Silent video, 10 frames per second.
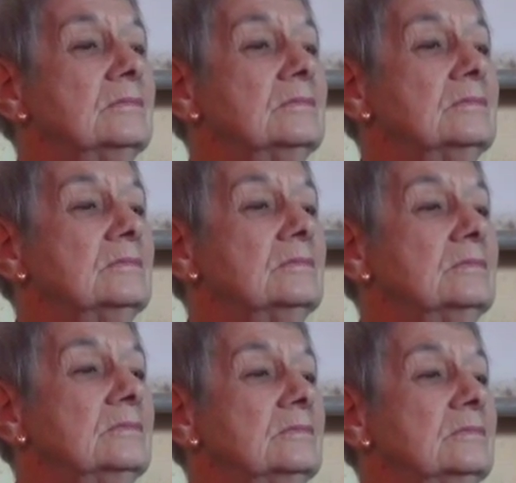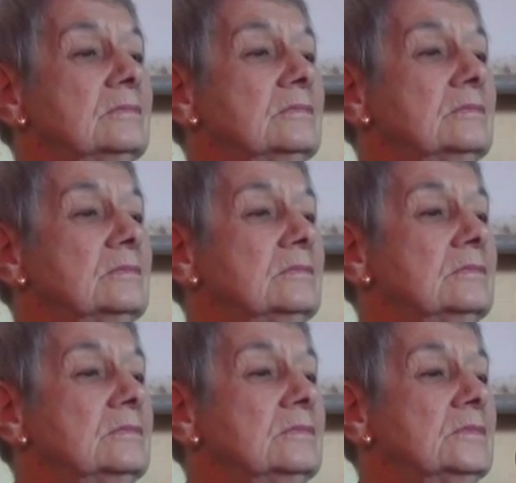
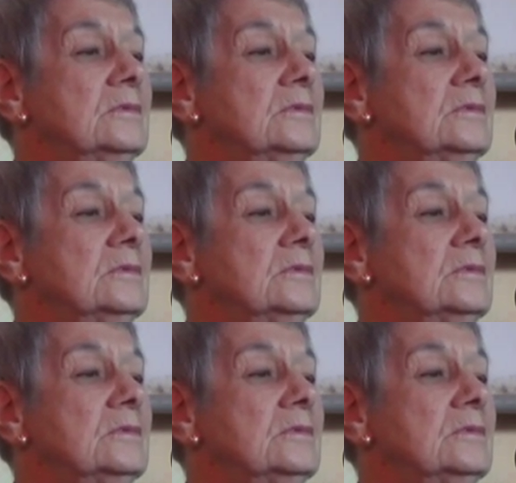Nothing is said.